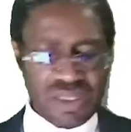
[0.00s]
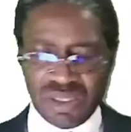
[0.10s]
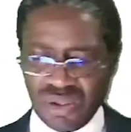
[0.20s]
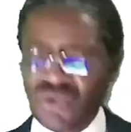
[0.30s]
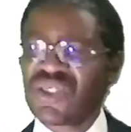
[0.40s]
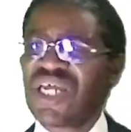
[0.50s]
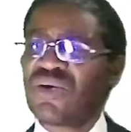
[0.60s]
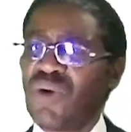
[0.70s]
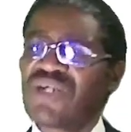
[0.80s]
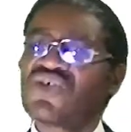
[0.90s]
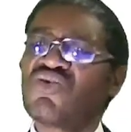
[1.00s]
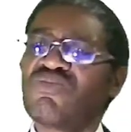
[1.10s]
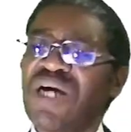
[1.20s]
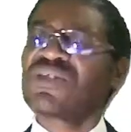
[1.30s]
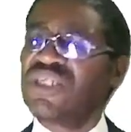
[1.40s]
Those are the ones you
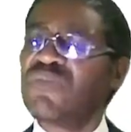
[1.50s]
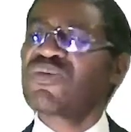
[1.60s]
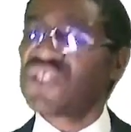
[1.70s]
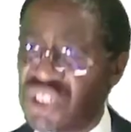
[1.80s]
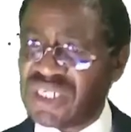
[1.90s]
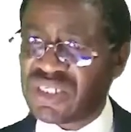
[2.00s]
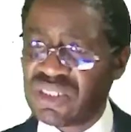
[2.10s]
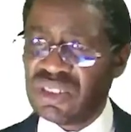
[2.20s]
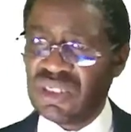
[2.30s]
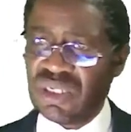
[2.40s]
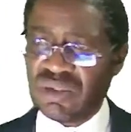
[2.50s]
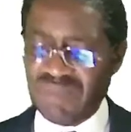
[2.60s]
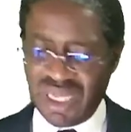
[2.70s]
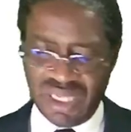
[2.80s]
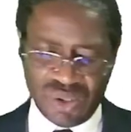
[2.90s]
must depreciate
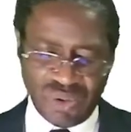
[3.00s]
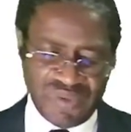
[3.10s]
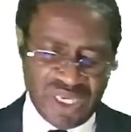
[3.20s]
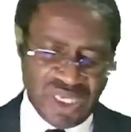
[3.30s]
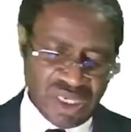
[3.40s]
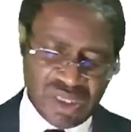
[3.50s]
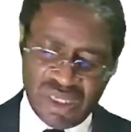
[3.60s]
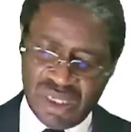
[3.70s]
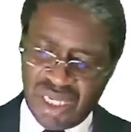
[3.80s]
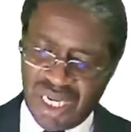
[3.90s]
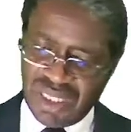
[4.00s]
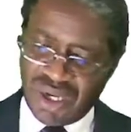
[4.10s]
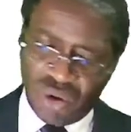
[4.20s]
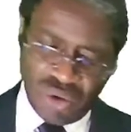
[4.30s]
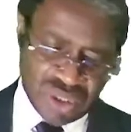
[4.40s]
by the end of the year. And the
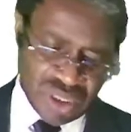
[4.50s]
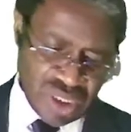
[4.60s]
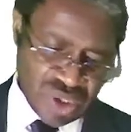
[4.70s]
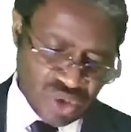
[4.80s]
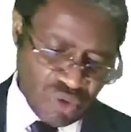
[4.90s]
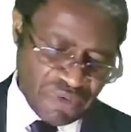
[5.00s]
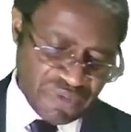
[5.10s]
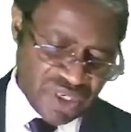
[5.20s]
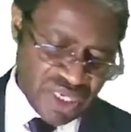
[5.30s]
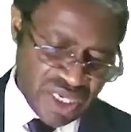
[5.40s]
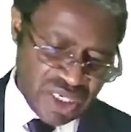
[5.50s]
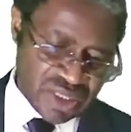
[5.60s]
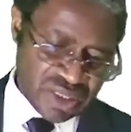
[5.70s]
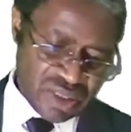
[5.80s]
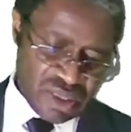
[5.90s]
cost is
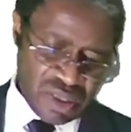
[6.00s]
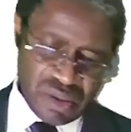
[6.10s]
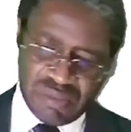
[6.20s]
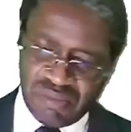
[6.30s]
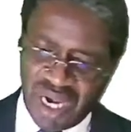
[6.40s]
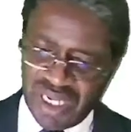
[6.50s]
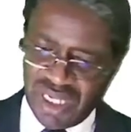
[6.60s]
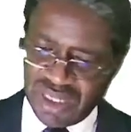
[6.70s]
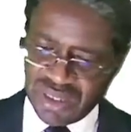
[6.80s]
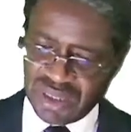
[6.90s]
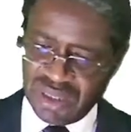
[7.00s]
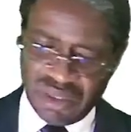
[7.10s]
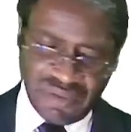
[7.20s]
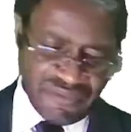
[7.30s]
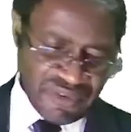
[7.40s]
258 minus
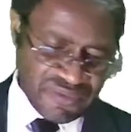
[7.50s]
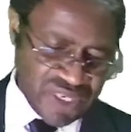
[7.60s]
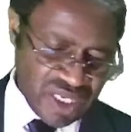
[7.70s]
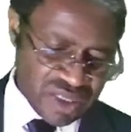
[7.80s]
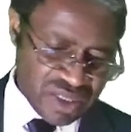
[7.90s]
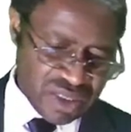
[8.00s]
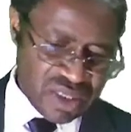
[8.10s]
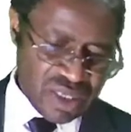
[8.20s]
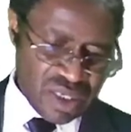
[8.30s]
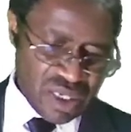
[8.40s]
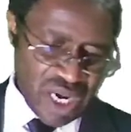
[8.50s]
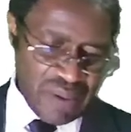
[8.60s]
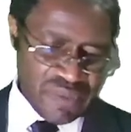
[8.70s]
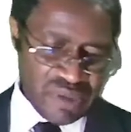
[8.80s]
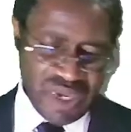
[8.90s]
15. I'm
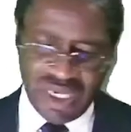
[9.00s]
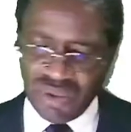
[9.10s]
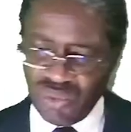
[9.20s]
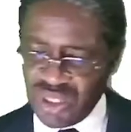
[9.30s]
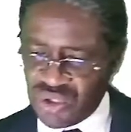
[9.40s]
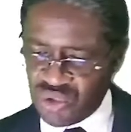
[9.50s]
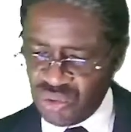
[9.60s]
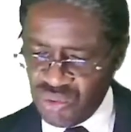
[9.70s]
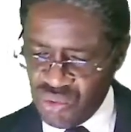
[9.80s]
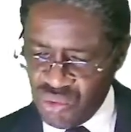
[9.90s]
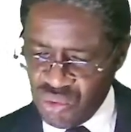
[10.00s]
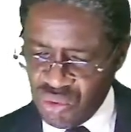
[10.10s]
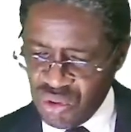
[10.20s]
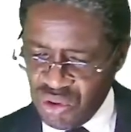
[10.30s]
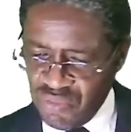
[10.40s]
remaining with
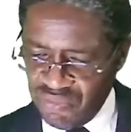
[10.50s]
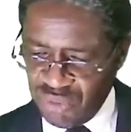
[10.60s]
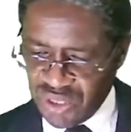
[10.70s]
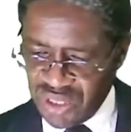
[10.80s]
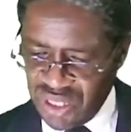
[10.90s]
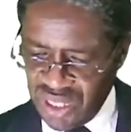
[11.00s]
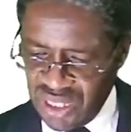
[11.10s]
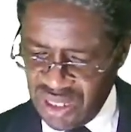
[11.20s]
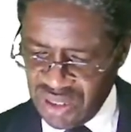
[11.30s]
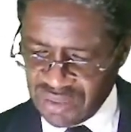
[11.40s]
243.